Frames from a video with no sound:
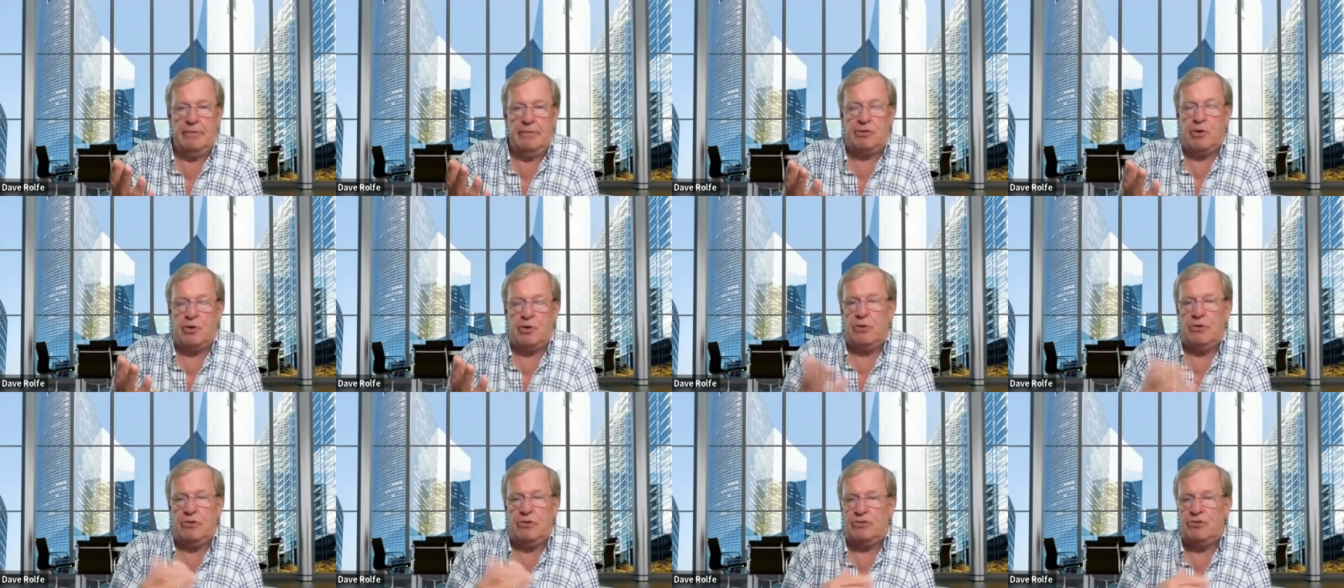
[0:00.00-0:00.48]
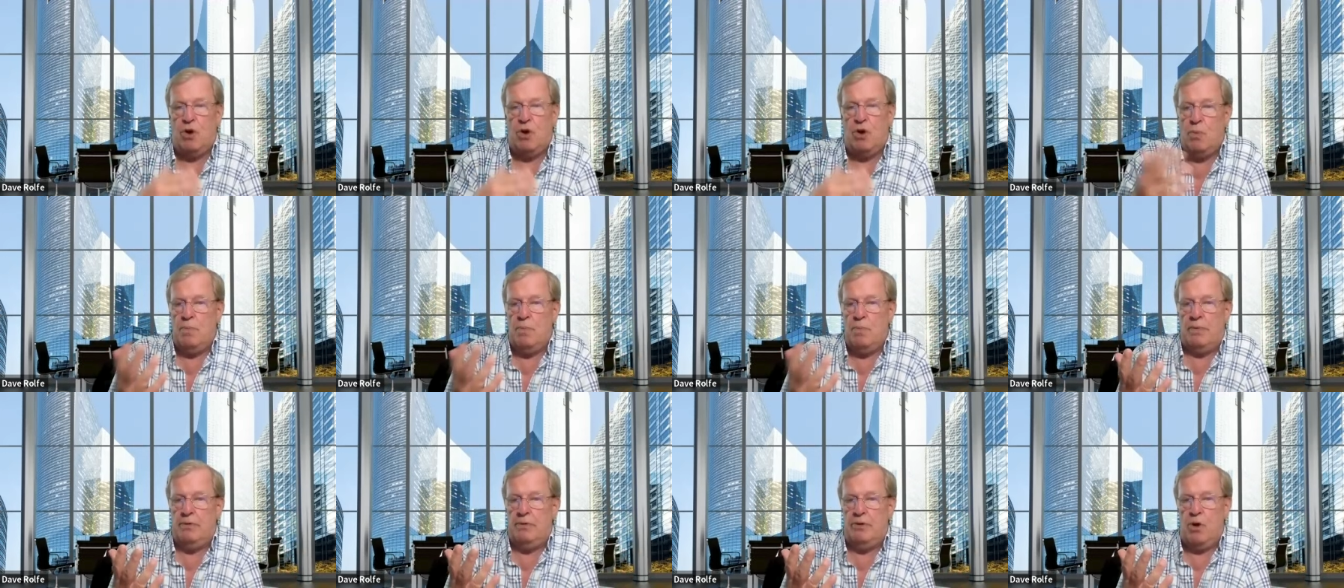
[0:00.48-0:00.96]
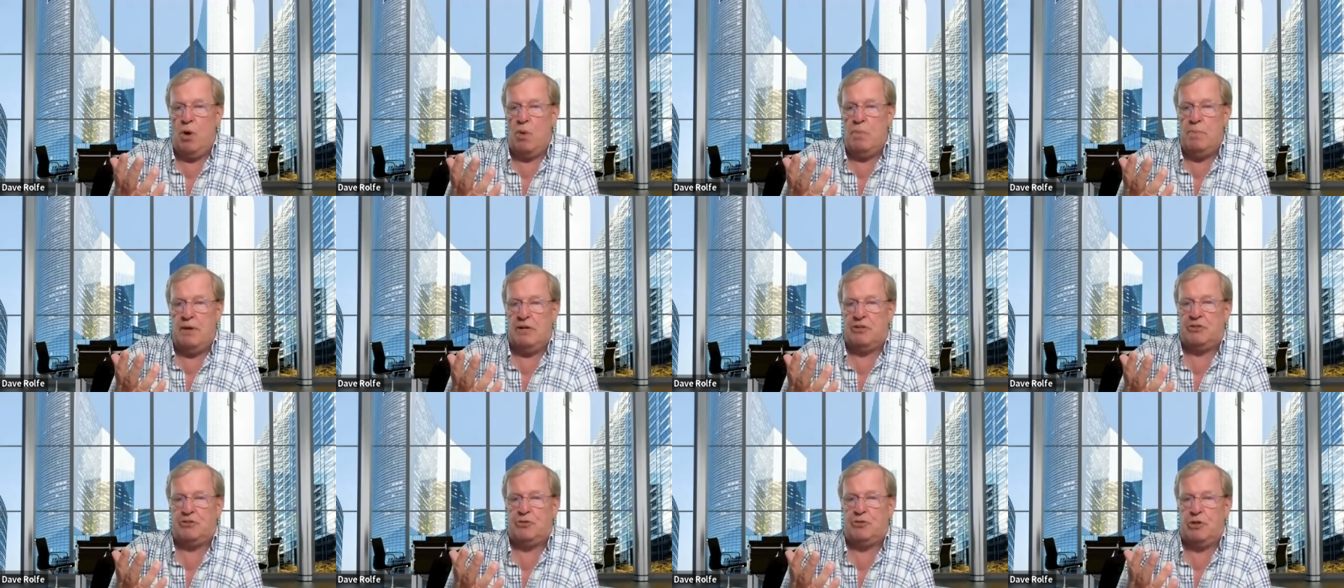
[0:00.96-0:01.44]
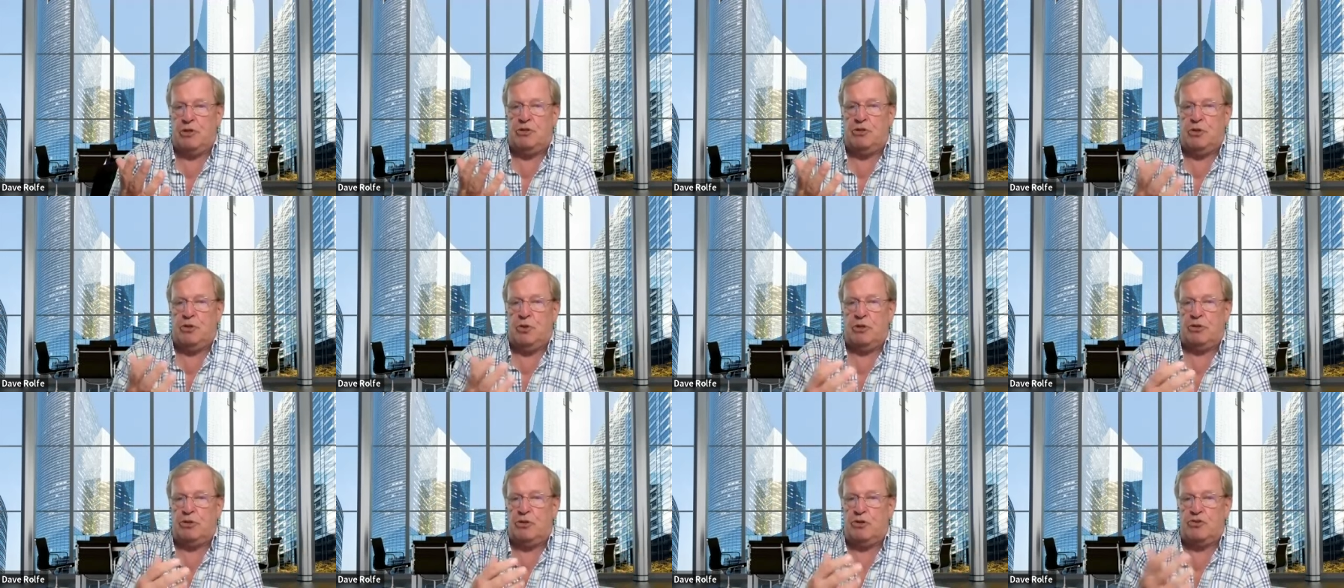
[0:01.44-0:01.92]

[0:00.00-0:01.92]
So there's no no mystery to it.